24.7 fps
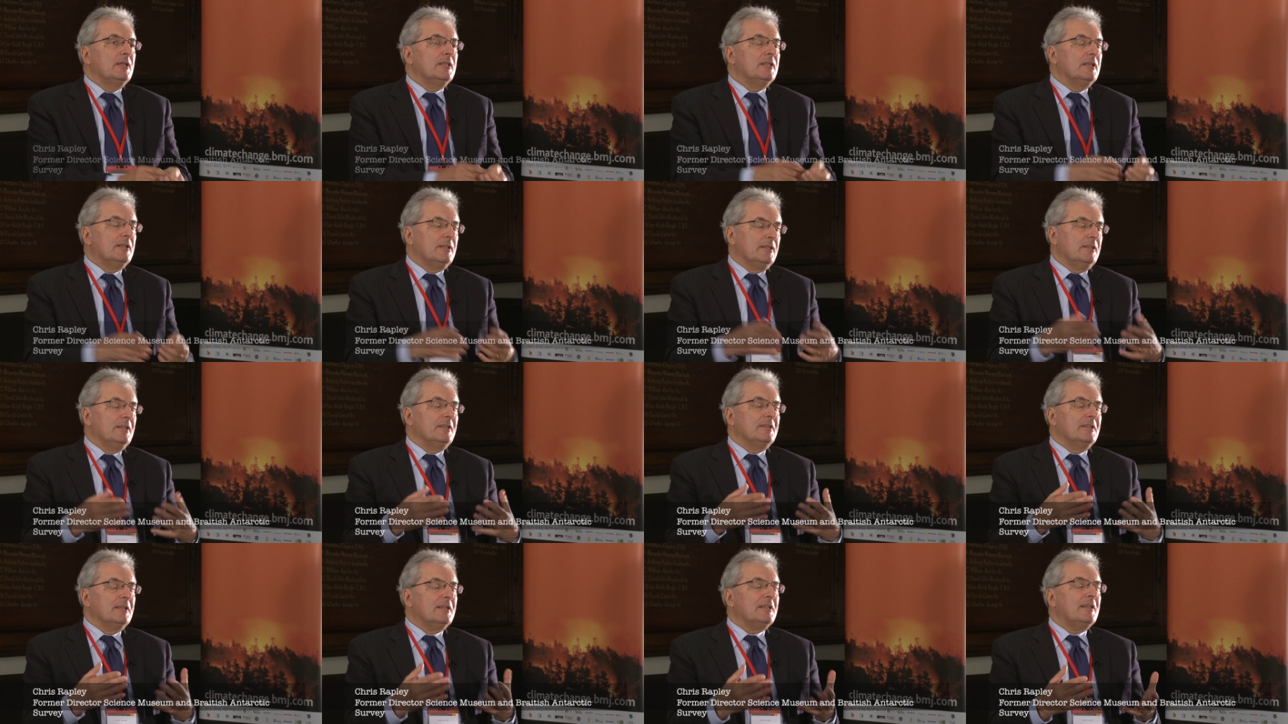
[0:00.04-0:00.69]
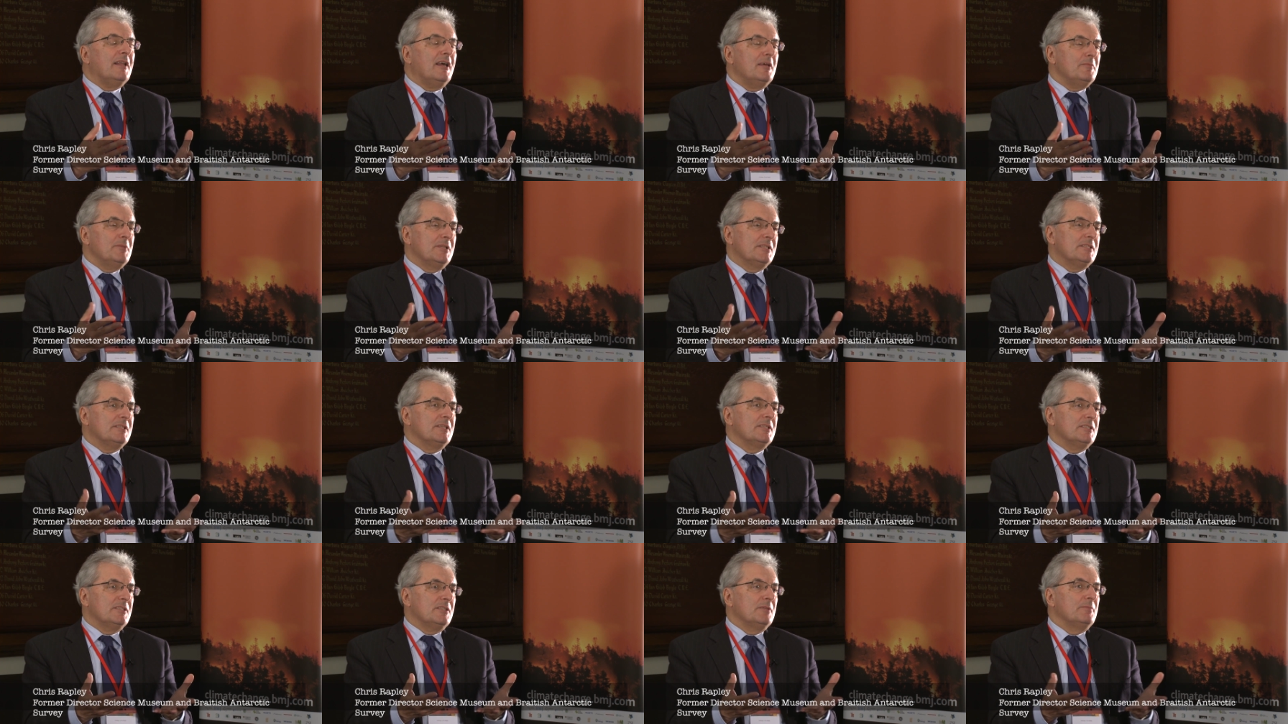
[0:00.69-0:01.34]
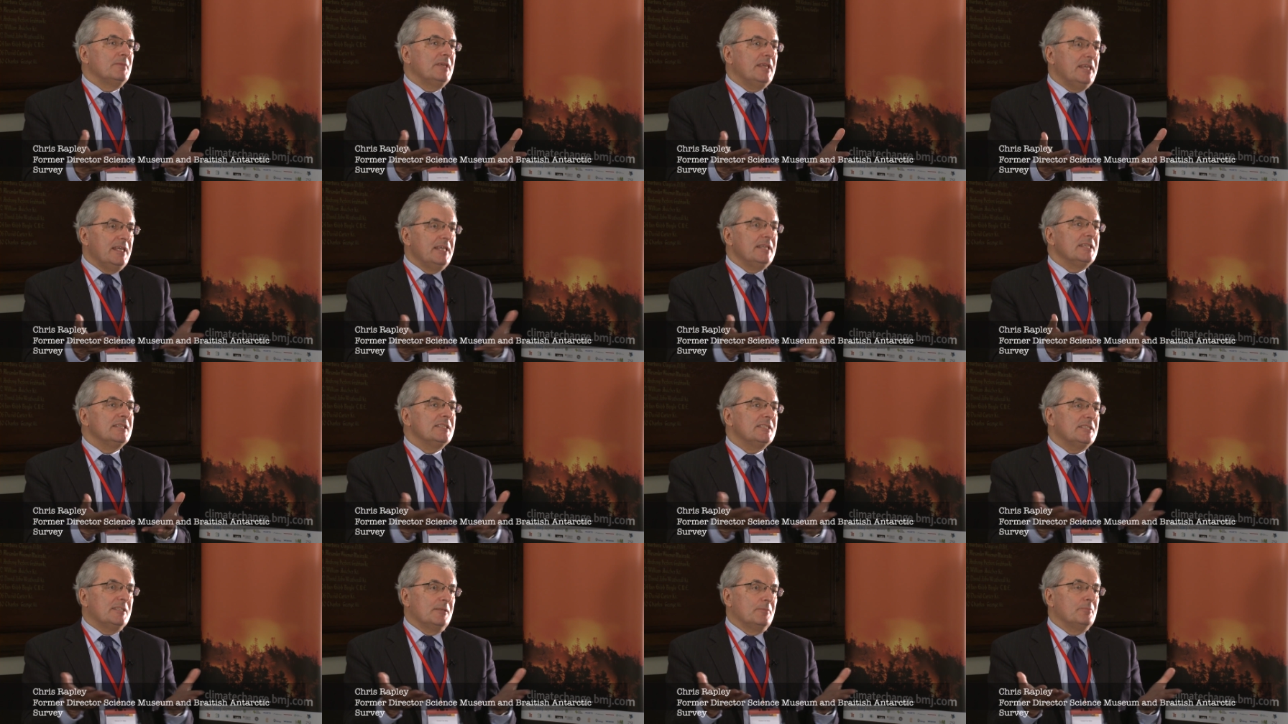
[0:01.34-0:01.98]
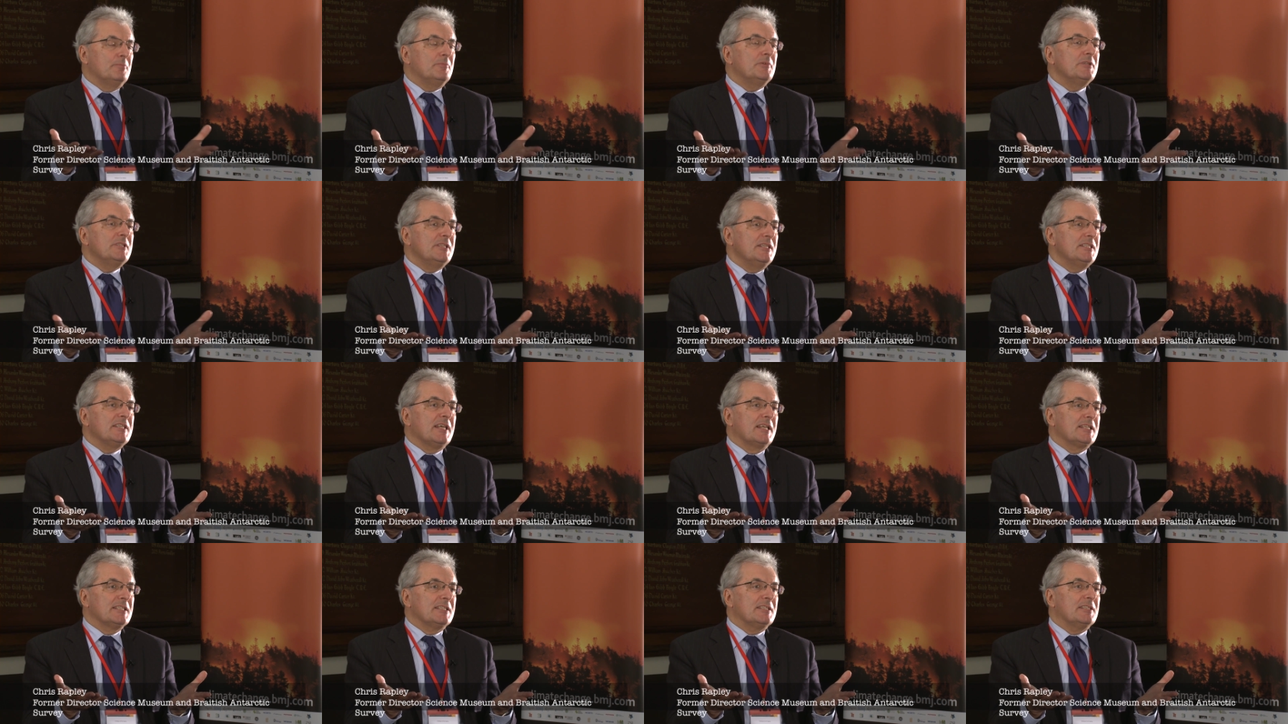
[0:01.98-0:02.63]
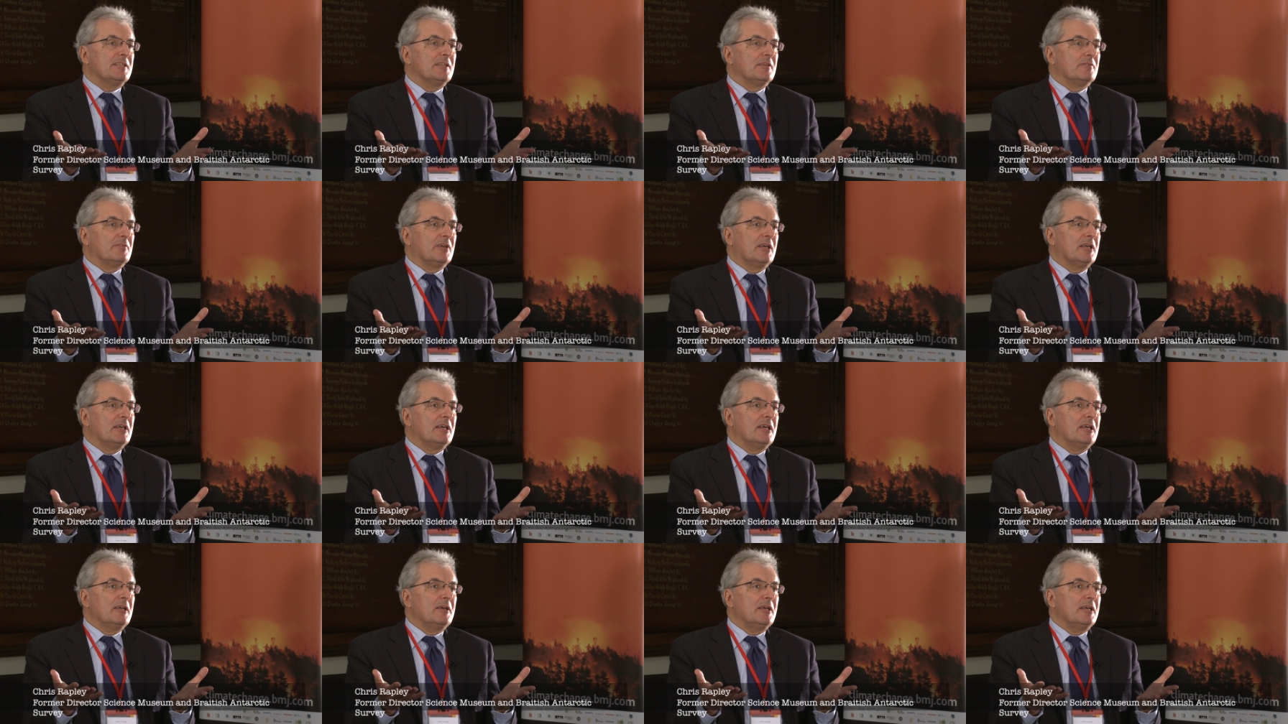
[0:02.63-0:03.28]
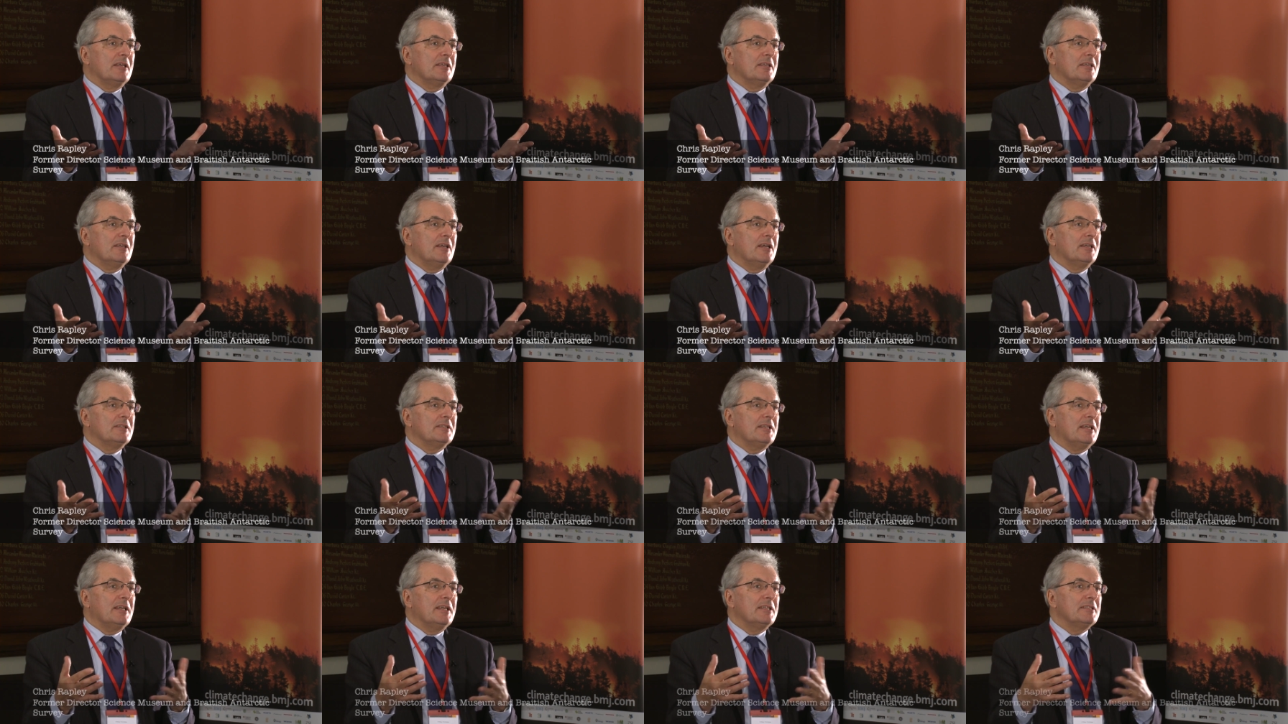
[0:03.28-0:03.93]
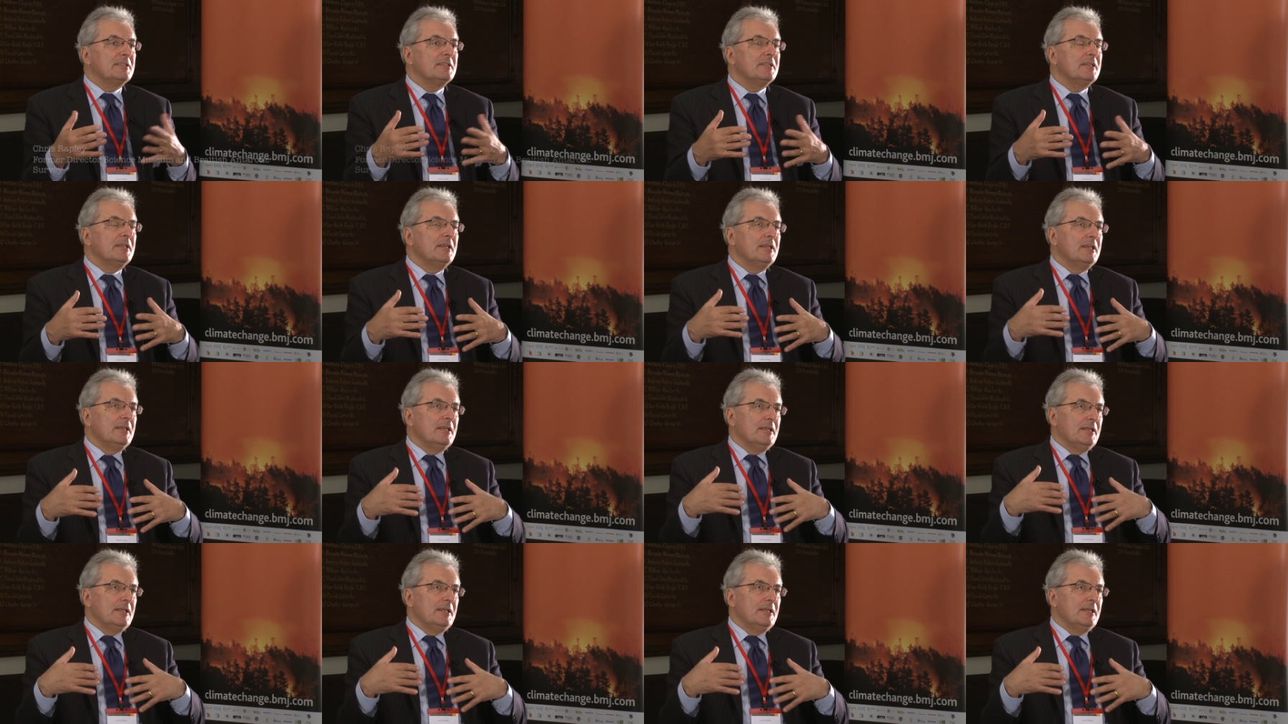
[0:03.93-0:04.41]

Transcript: the, the, the climate system is pretty sensitive, uh, and, and,